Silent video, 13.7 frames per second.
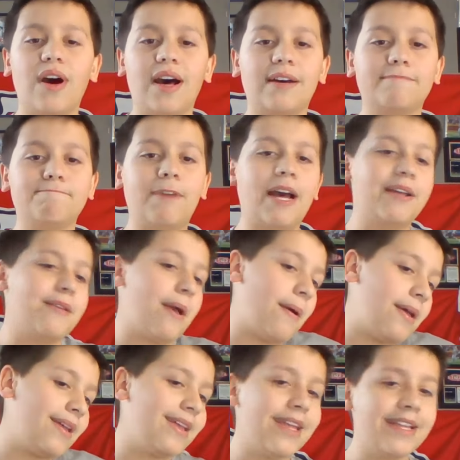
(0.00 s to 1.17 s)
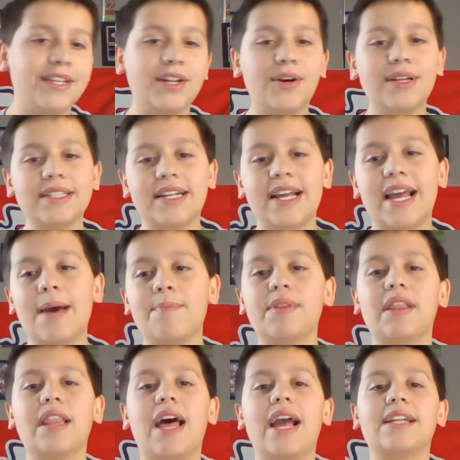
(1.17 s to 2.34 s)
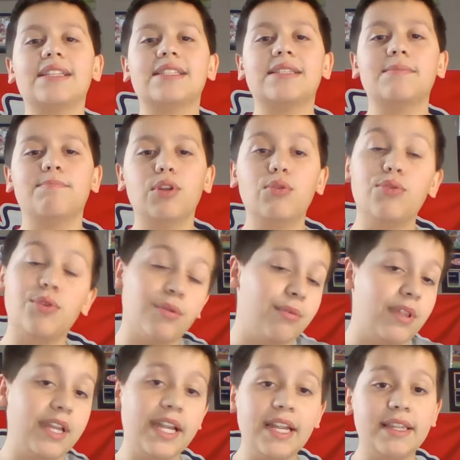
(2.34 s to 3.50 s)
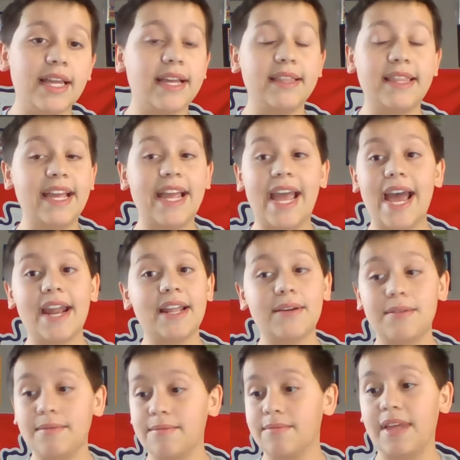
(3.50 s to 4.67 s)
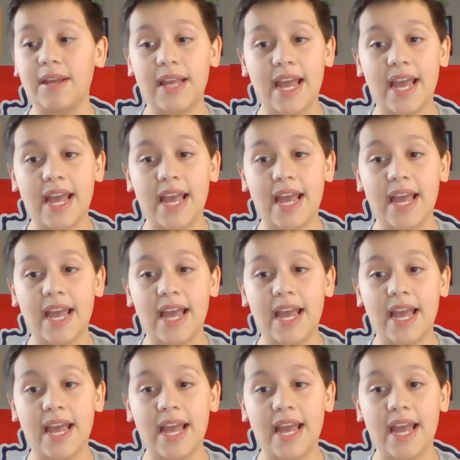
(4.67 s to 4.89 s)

um, you know, it didn't happen. Lions blew their lead. They, they had it. They